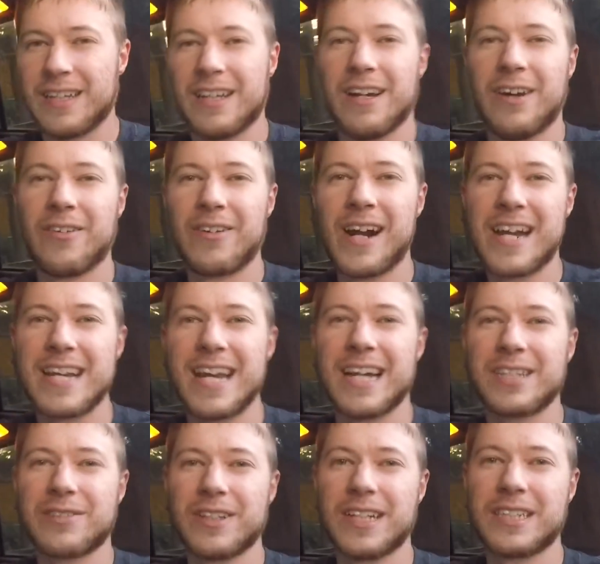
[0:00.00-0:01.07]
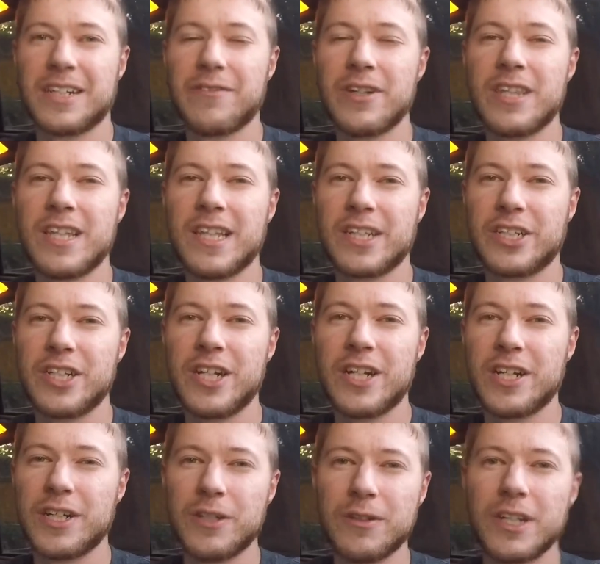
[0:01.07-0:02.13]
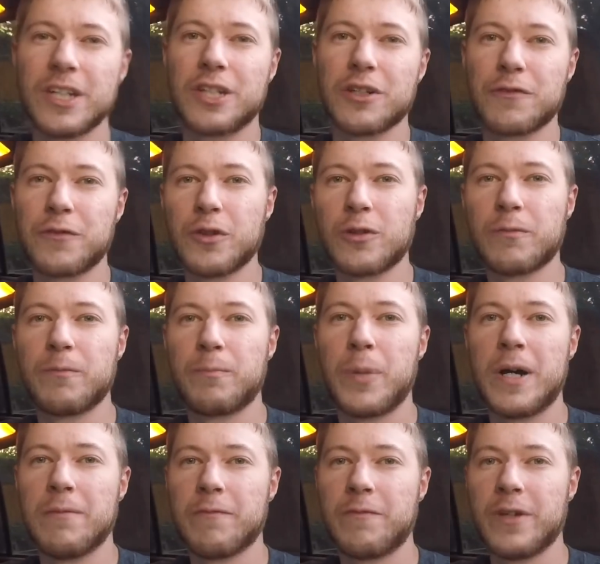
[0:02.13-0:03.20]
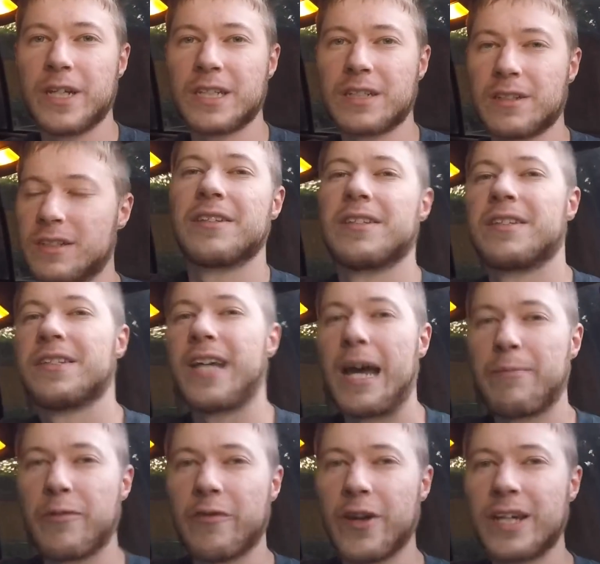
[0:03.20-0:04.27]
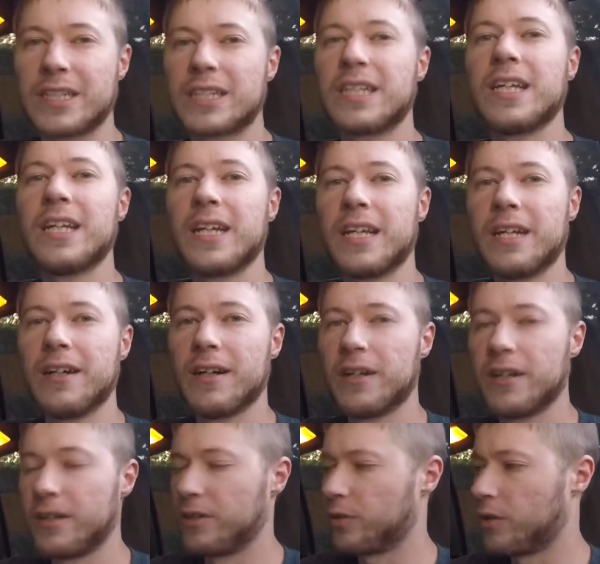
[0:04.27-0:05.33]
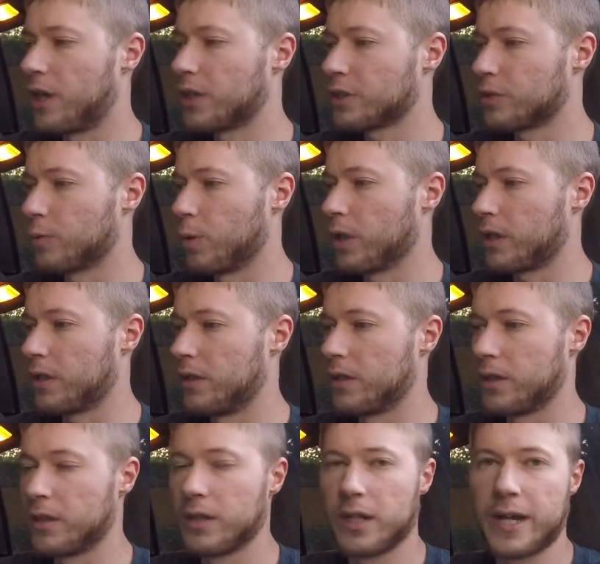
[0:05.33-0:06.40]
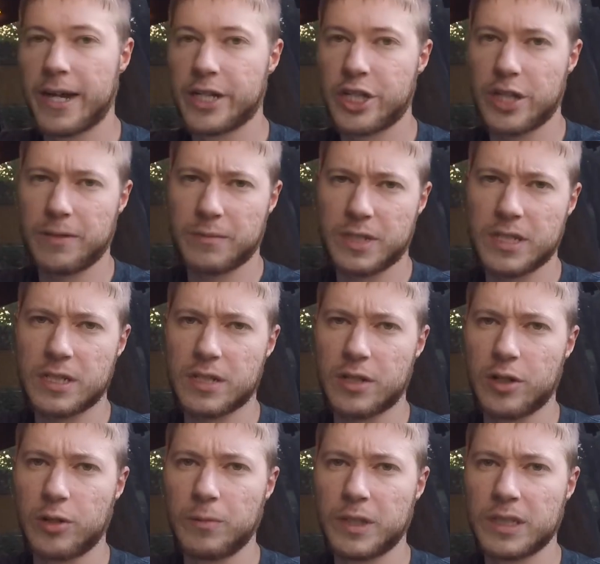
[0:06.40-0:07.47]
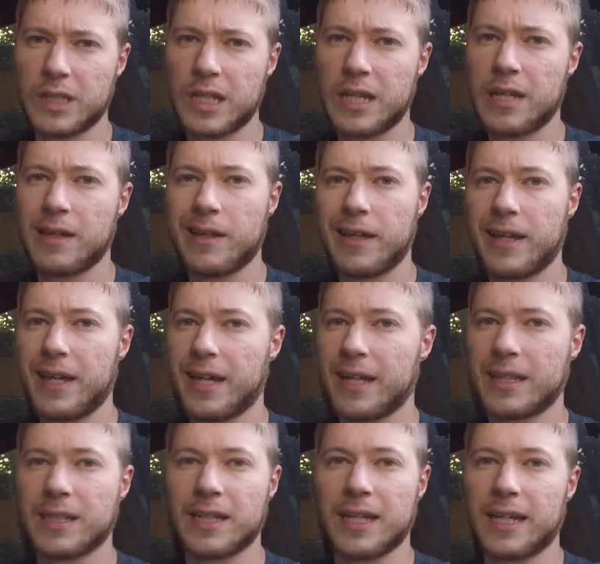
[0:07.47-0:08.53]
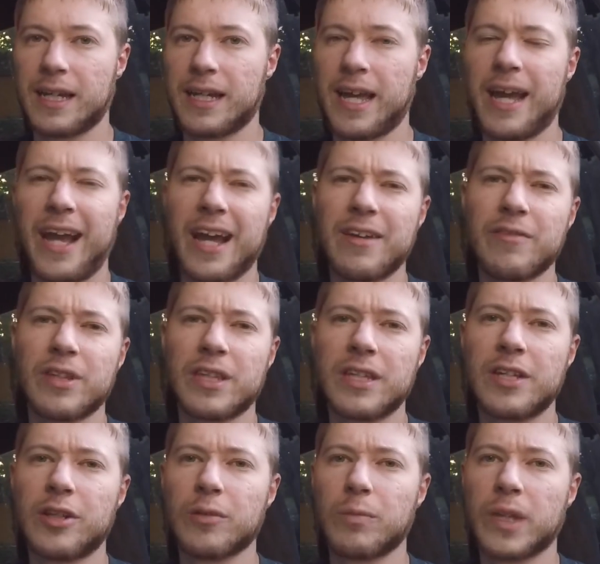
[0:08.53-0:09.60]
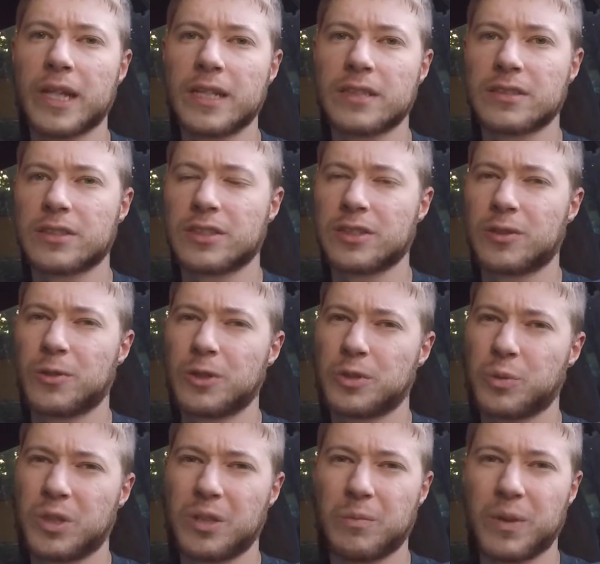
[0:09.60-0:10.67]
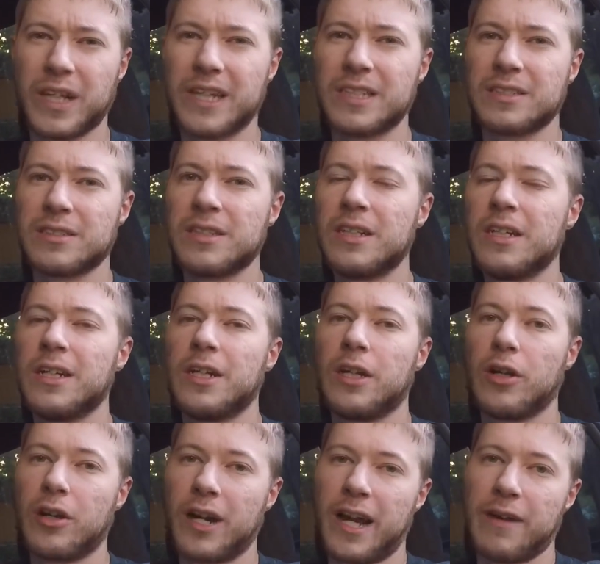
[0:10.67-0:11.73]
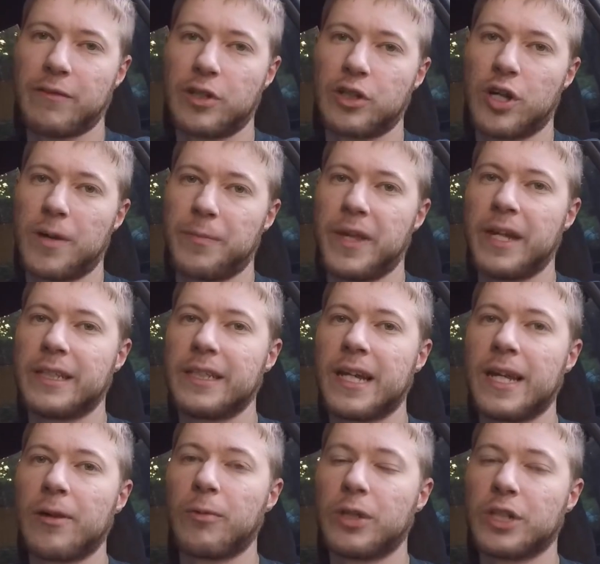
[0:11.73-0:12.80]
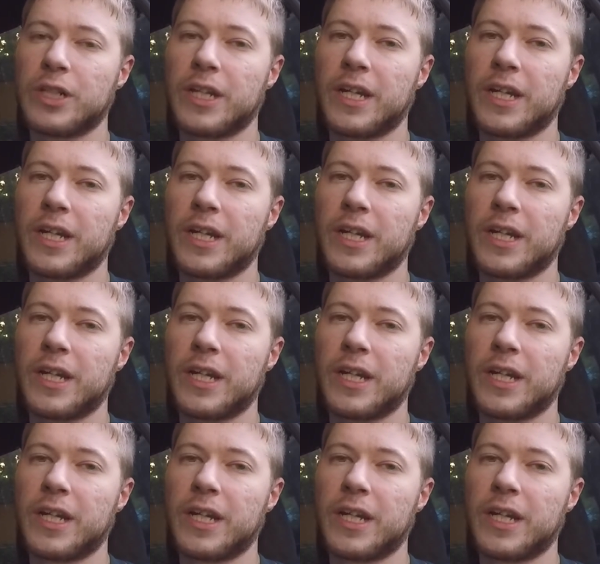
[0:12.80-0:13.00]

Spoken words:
Alright guys, well that's everything that you need to do to get your fuel pump fixed on type of S10 here. And it'll also work on your GMC Sonomas. And heck, I even think your Blazers. Of course, with the Blazer, you're going to have to drop that tank, which